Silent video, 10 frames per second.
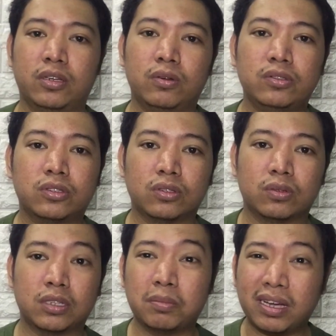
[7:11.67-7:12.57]
And
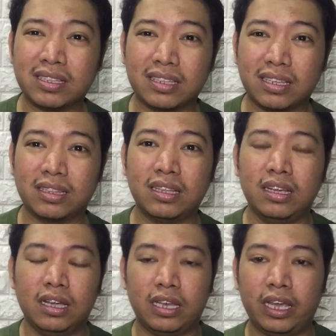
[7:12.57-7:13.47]
also sabag din,
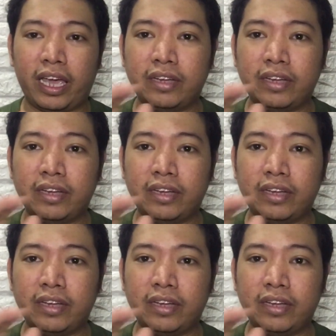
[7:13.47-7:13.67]
like